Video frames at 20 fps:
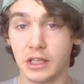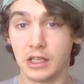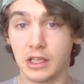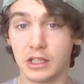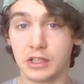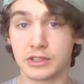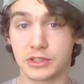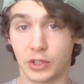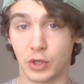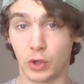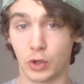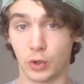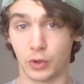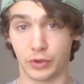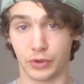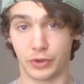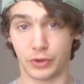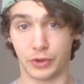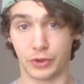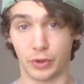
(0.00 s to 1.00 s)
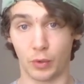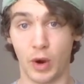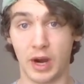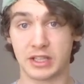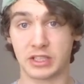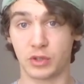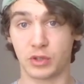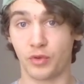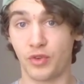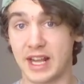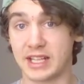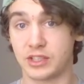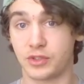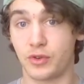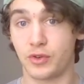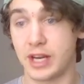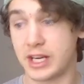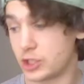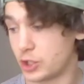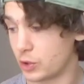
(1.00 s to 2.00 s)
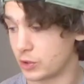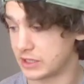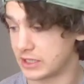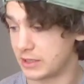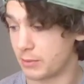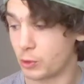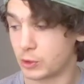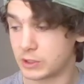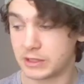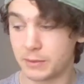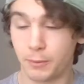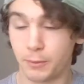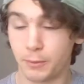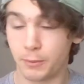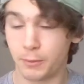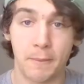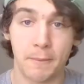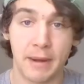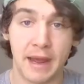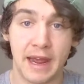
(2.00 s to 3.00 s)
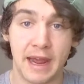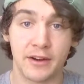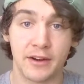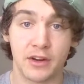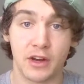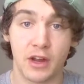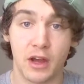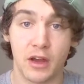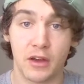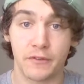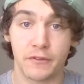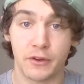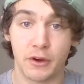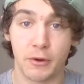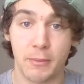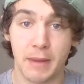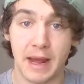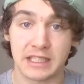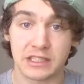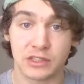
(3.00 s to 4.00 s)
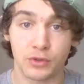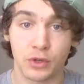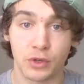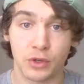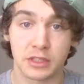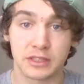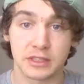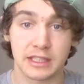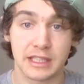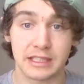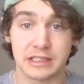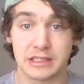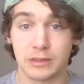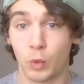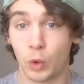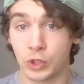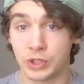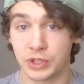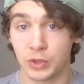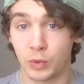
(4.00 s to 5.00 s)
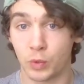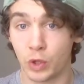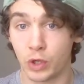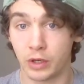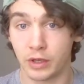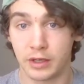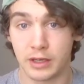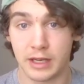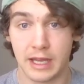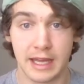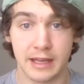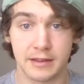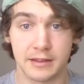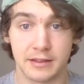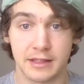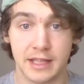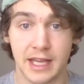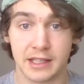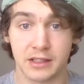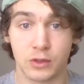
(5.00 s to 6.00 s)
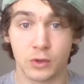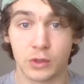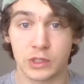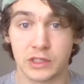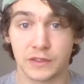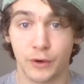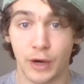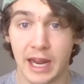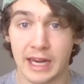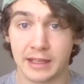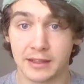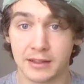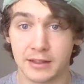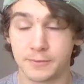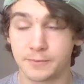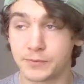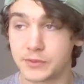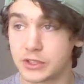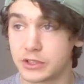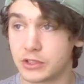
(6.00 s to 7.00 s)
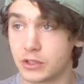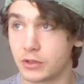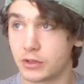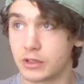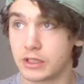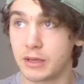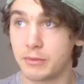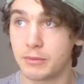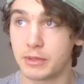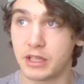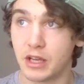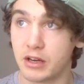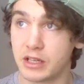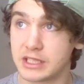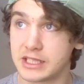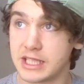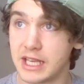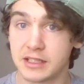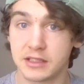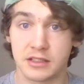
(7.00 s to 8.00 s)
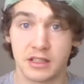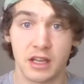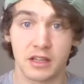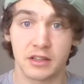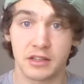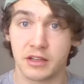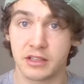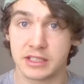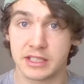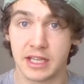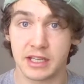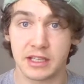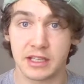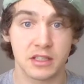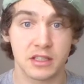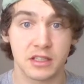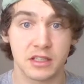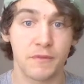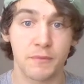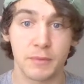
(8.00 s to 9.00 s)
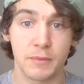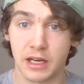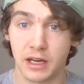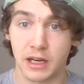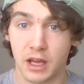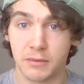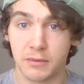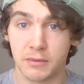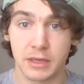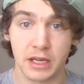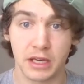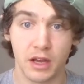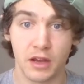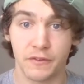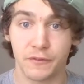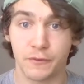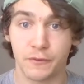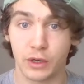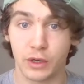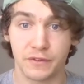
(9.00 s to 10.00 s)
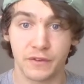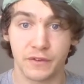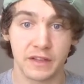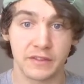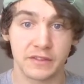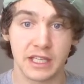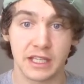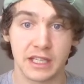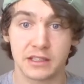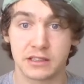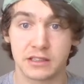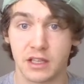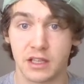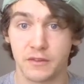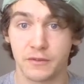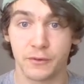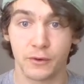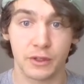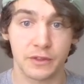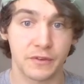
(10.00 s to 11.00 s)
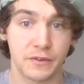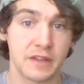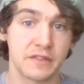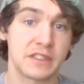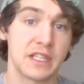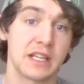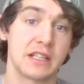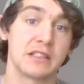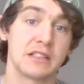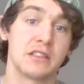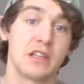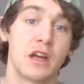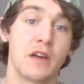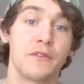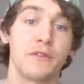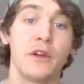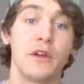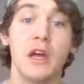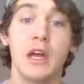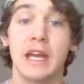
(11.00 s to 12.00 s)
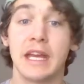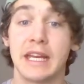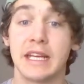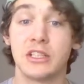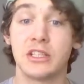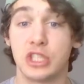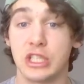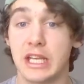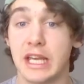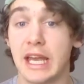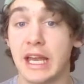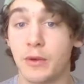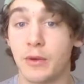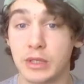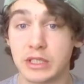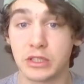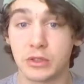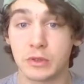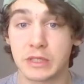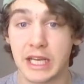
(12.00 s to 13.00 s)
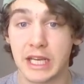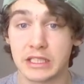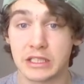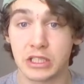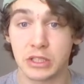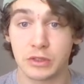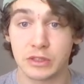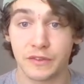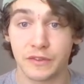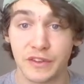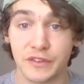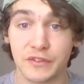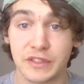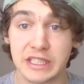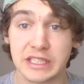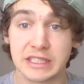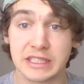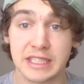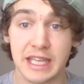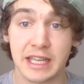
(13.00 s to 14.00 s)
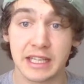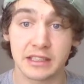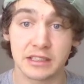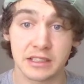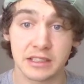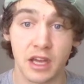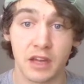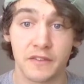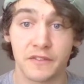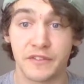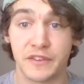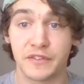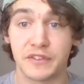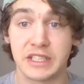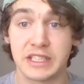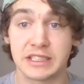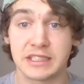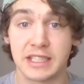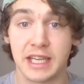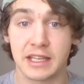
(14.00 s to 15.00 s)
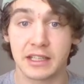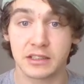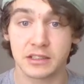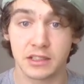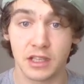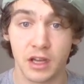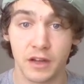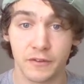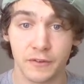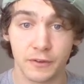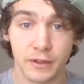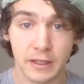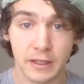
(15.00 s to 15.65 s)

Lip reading: So the work to rest ratio is the most important part of your mass runs. It's 1-to-1, and that goes for anything. So it can be 30 seconds on, 30 seconds off, minute on, minute off, 45 seconds on, 45 seconds off. In GA, we do tend to use 15 seconds on, 15 seconds off.